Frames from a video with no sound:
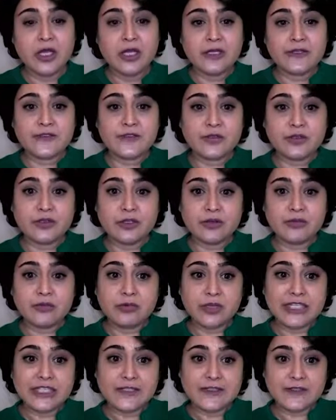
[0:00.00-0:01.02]
So
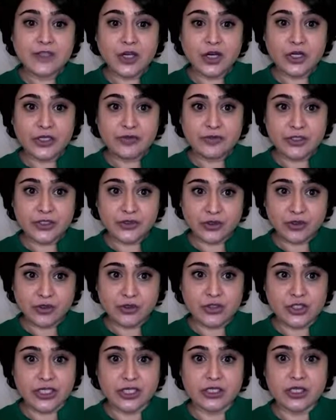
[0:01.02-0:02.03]
what is hardware
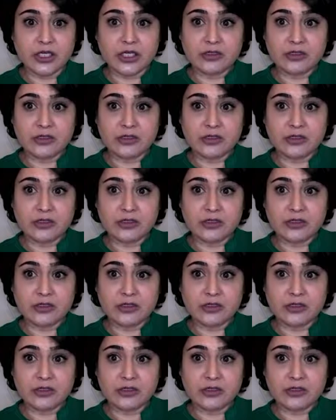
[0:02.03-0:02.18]
Trojan?